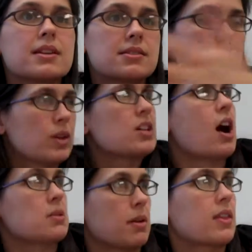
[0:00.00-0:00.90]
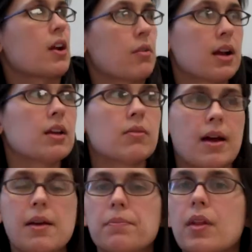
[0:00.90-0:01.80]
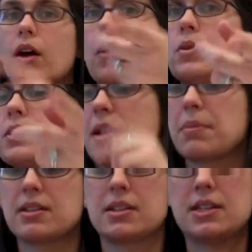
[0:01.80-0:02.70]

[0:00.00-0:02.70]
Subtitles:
Because we talked about that already, right? Okay, will you stop that,